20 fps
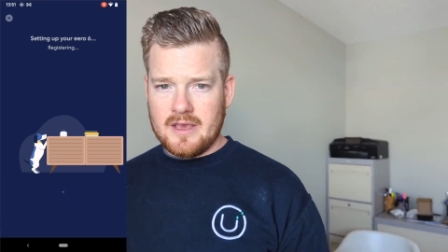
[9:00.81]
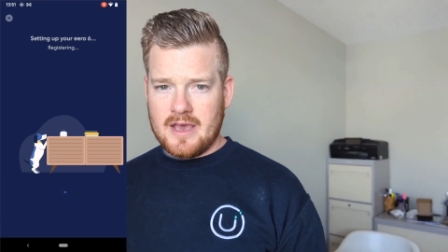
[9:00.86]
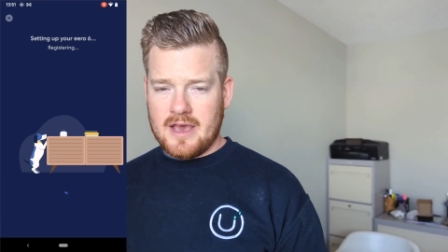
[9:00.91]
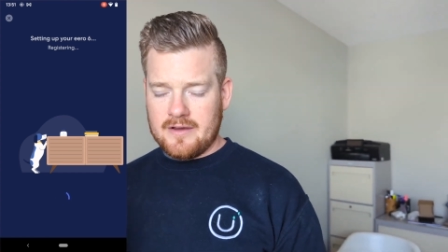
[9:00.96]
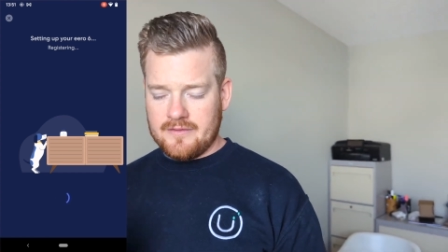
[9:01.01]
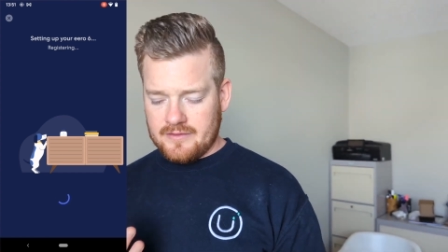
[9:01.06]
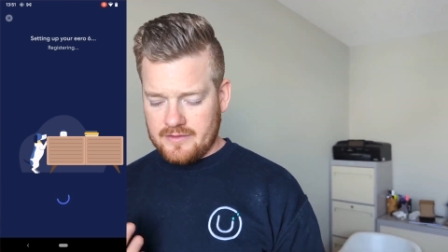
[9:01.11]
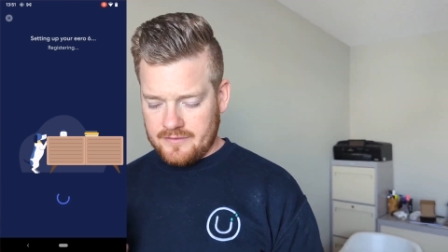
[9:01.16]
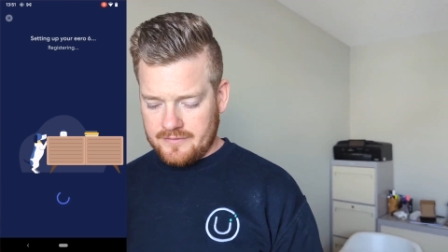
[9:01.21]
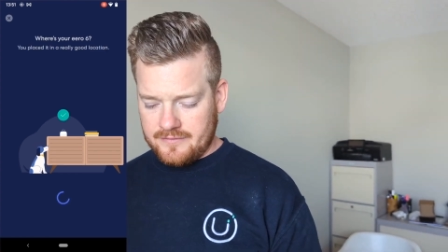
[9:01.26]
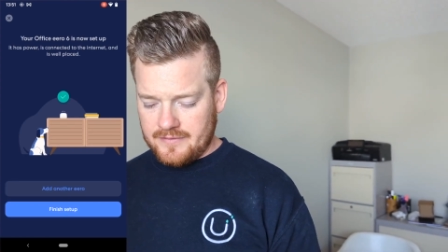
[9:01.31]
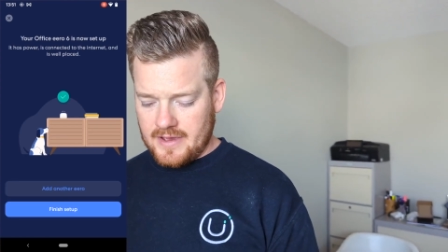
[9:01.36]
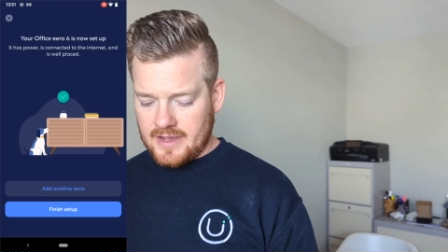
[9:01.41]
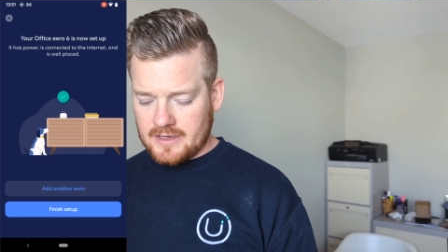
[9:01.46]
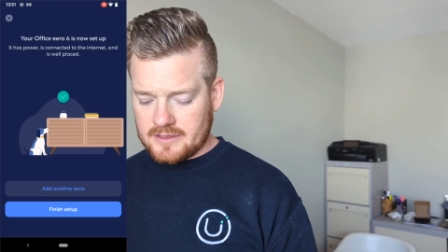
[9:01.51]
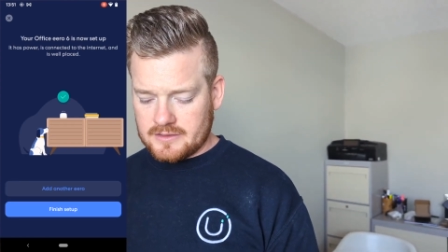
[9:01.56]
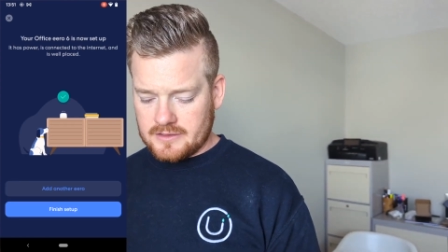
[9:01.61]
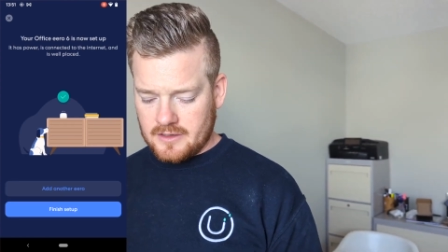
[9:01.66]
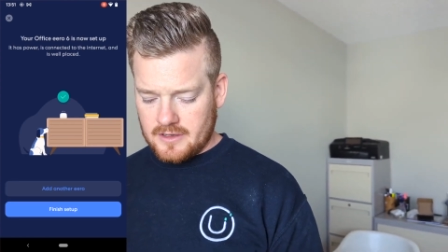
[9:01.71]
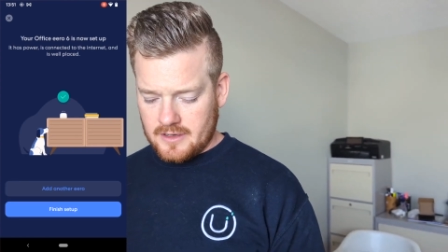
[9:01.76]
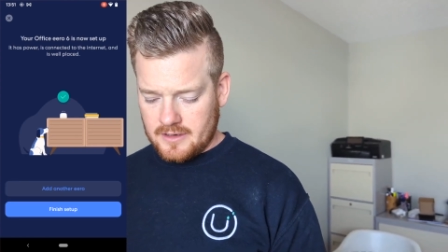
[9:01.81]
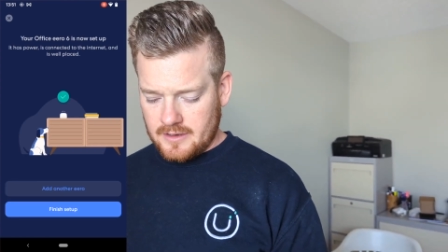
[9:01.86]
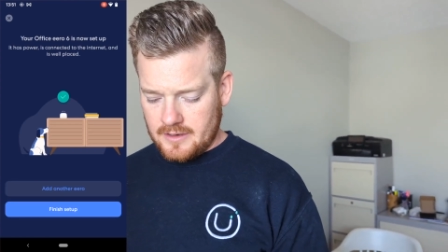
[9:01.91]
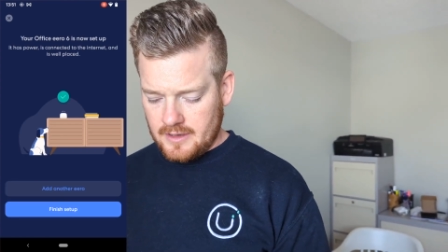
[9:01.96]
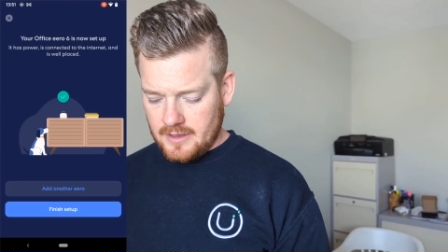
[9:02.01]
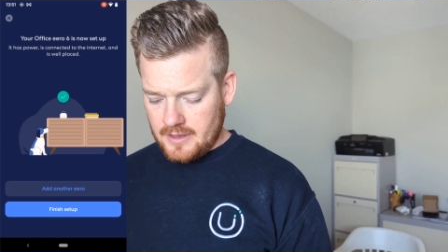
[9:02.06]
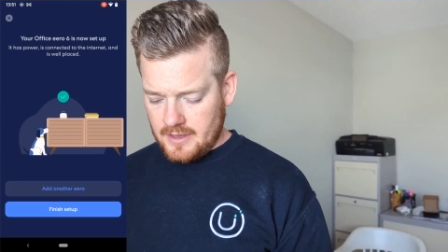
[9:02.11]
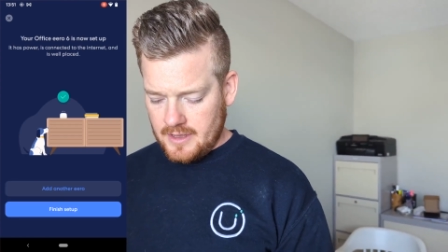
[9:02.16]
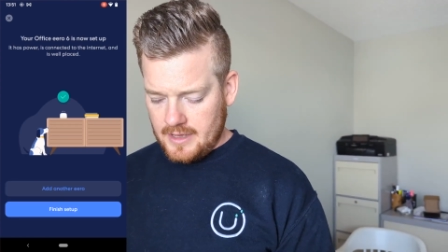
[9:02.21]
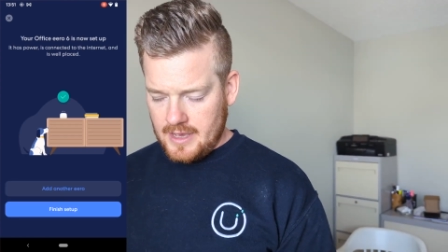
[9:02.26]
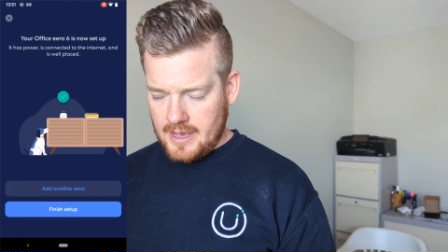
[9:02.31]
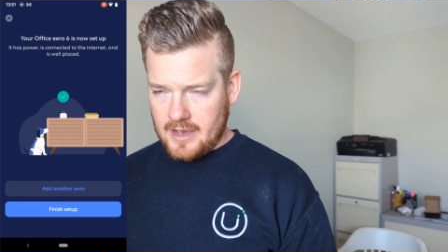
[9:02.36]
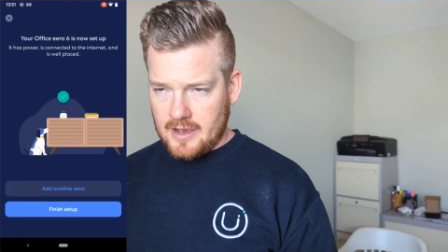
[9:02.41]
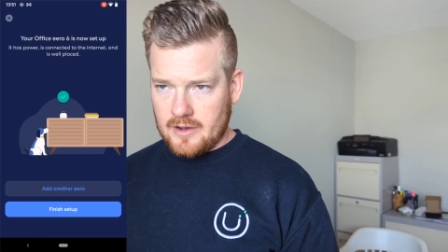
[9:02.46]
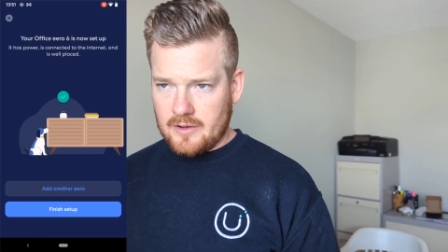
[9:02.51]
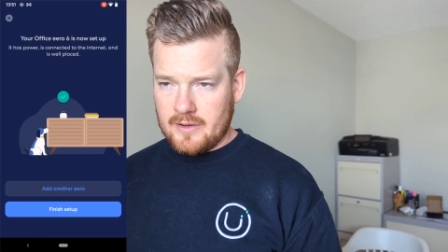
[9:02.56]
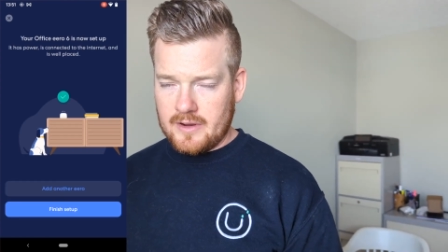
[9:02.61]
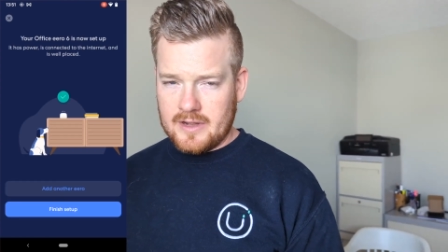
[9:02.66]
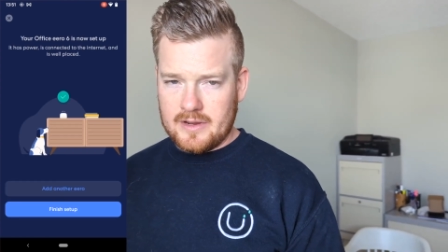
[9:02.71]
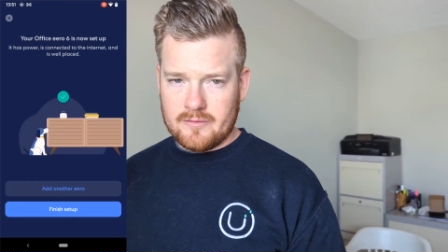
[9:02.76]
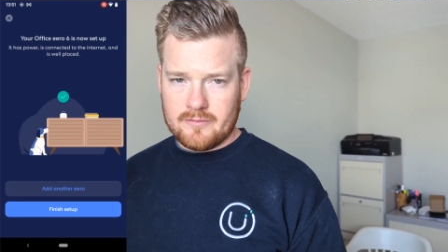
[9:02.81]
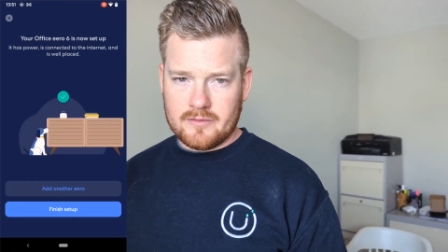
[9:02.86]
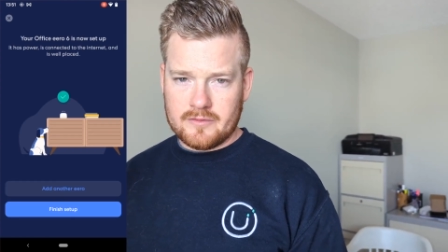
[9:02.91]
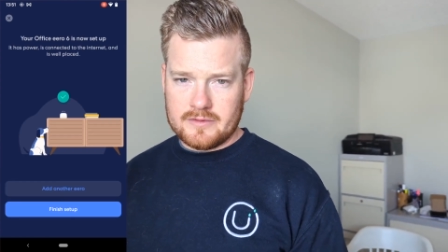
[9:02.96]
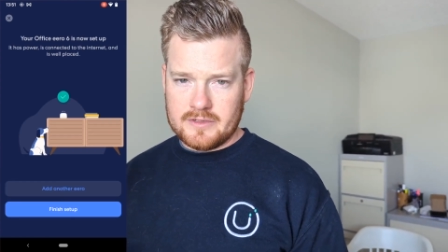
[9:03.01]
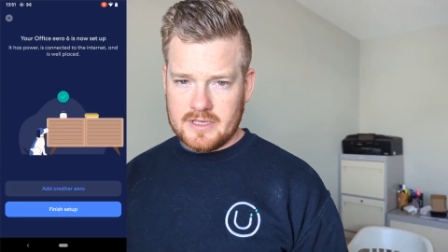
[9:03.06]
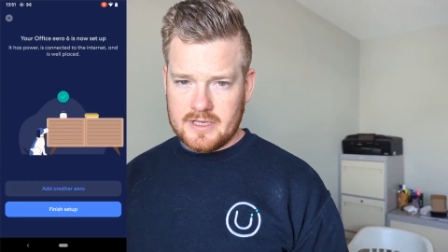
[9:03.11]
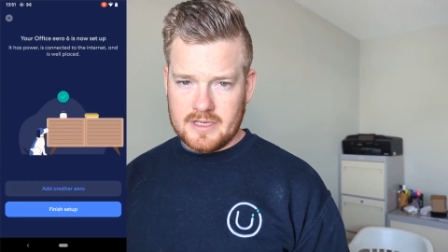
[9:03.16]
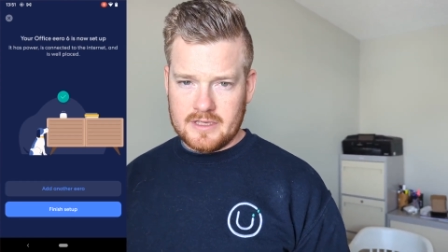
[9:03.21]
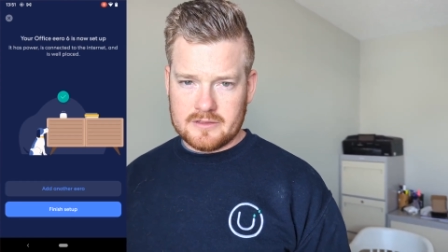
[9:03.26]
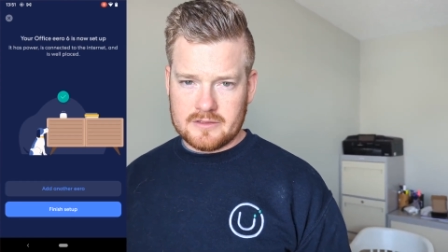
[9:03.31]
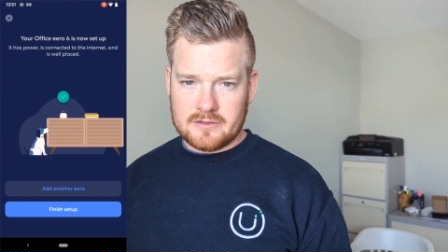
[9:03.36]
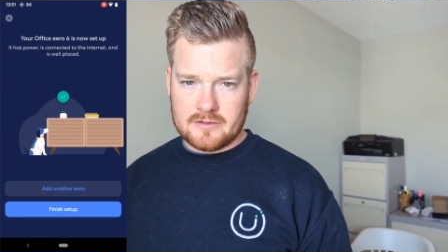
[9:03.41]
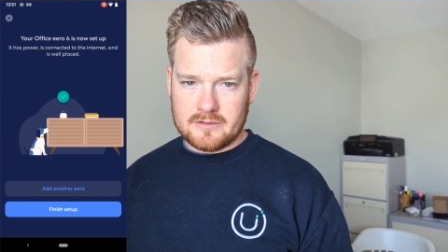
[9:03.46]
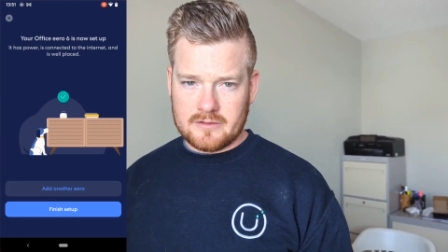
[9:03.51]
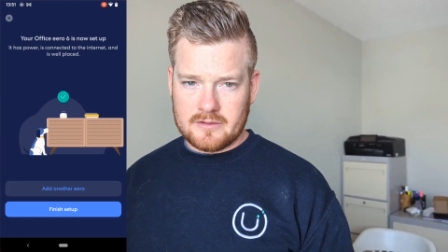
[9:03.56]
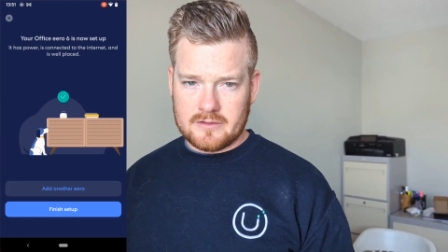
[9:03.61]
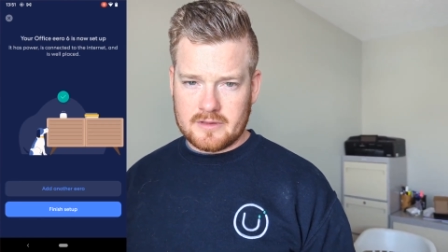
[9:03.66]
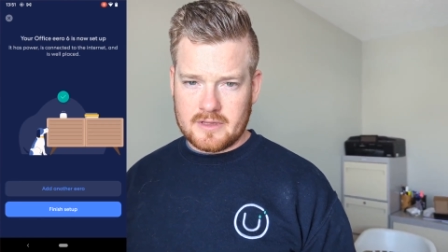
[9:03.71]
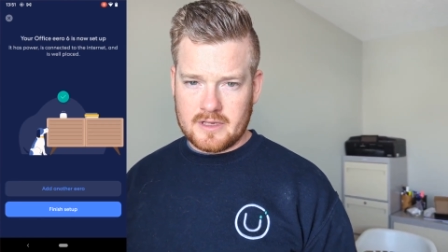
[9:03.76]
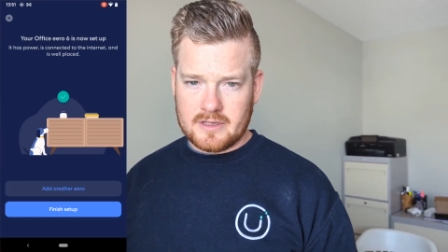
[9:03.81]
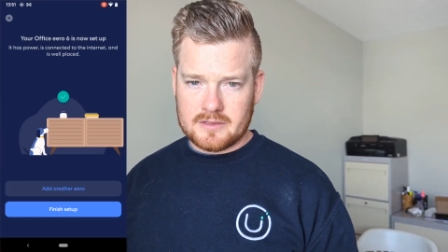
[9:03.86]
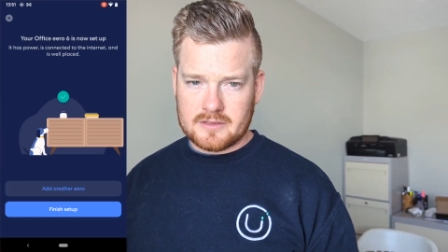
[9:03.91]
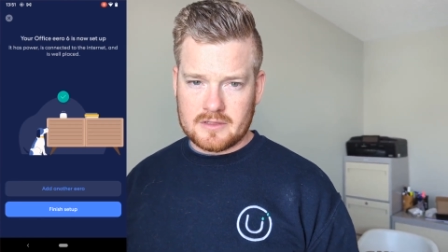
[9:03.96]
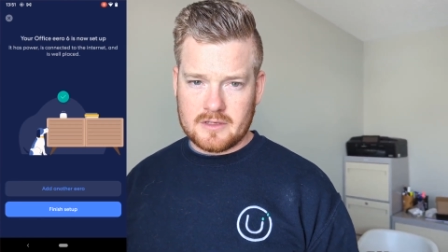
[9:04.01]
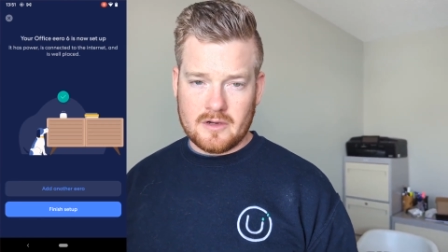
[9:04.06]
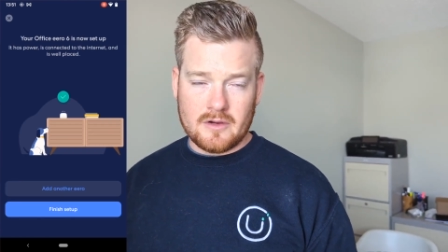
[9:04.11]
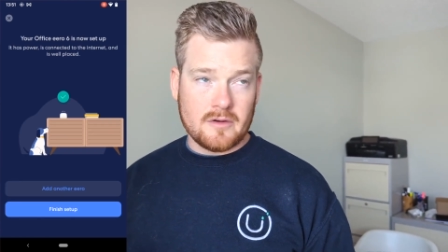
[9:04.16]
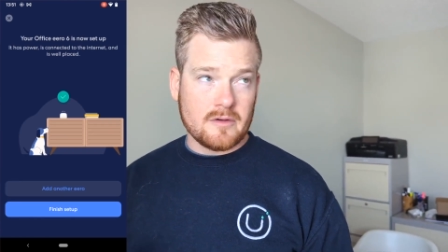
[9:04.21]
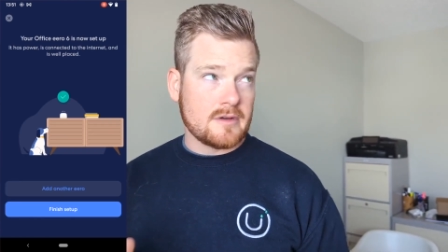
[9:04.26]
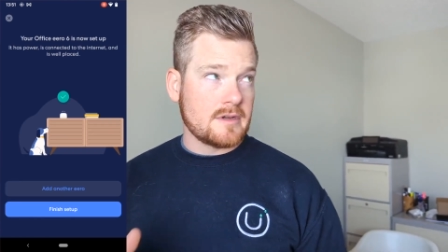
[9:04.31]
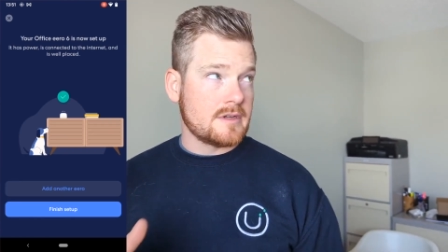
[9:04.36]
have an effect on how any routines or things go